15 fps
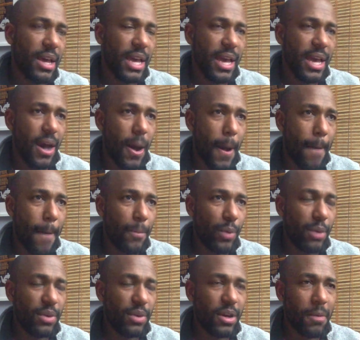
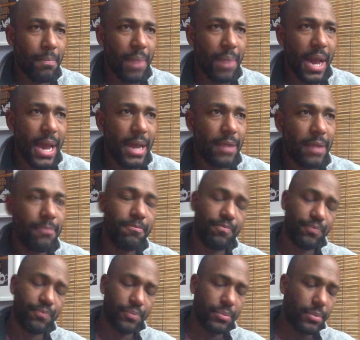When we combine
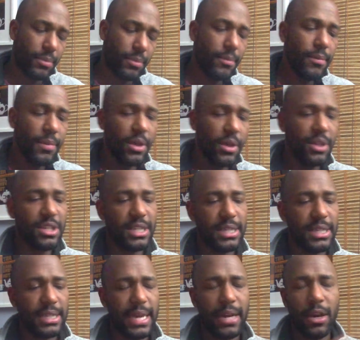use
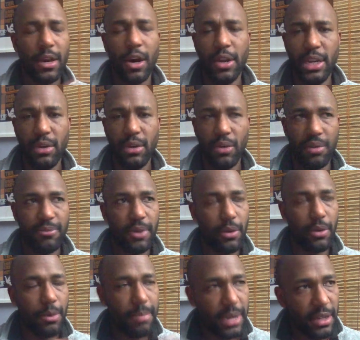things like unequal
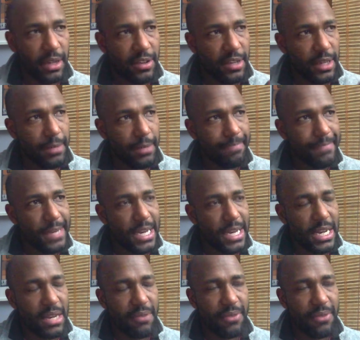vulnerability,
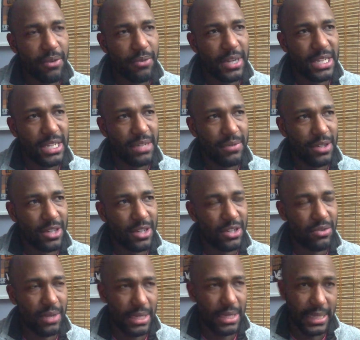different rates of
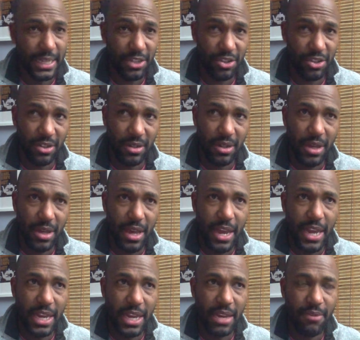industrialization,
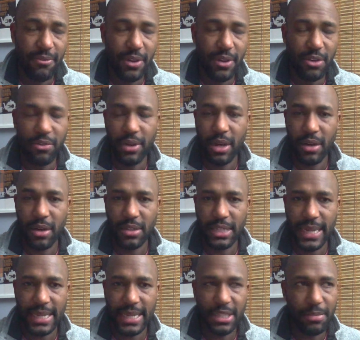different greenhouse
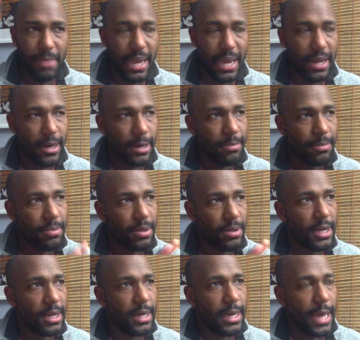gas makeup,
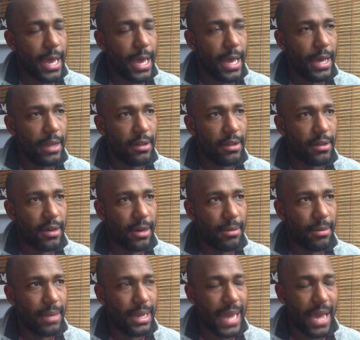and a
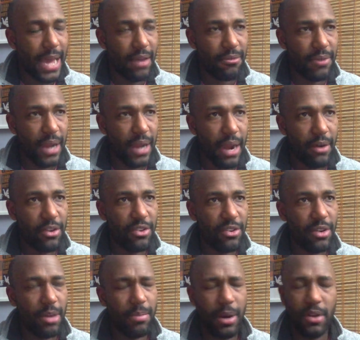lack of clarity
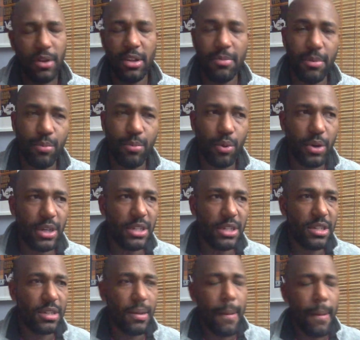about tipping
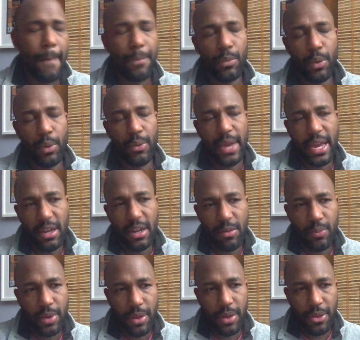points, what we end
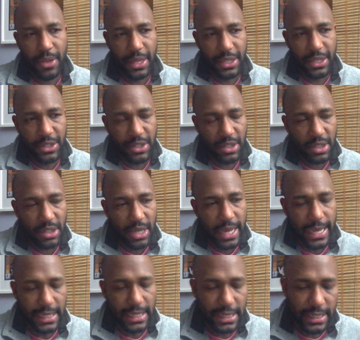up with is
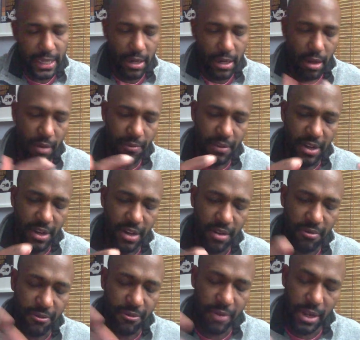a set of
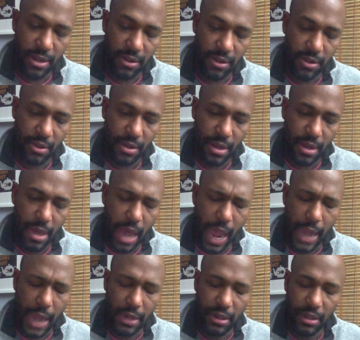different
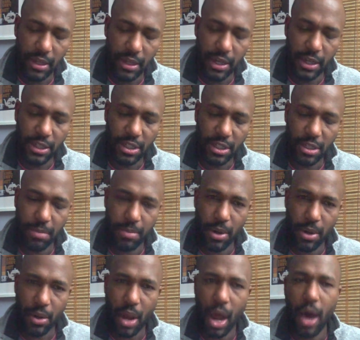ideas
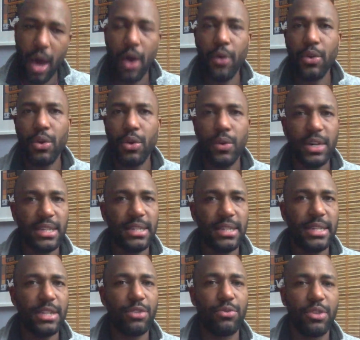about how you
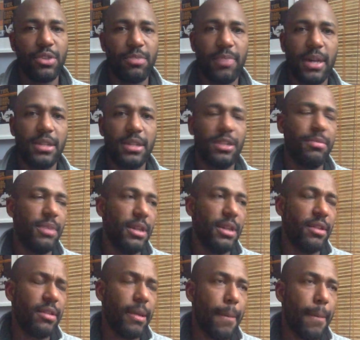assess
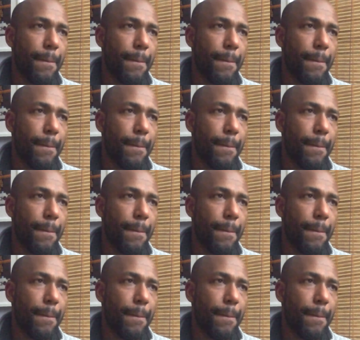responsibility.